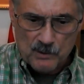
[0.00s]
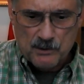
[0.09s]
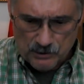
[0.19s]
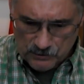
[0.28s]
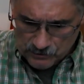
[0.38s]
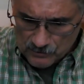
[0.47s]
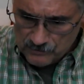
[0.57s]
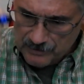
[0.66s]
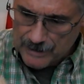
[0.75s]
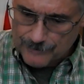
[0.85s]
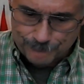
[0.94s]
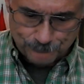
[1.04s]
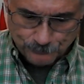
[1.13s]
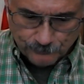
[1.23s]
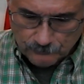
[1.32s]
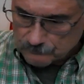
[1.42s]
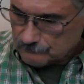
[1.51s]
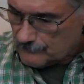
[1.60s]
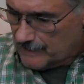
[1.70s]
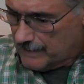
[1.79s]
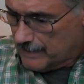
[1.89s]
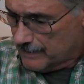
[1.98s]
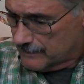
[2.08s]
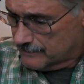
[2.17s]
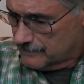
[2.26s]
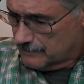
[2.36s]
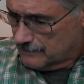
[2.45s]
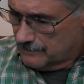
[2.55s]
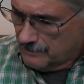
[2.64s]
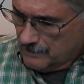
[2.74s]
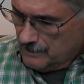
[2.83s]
I want to show you that. And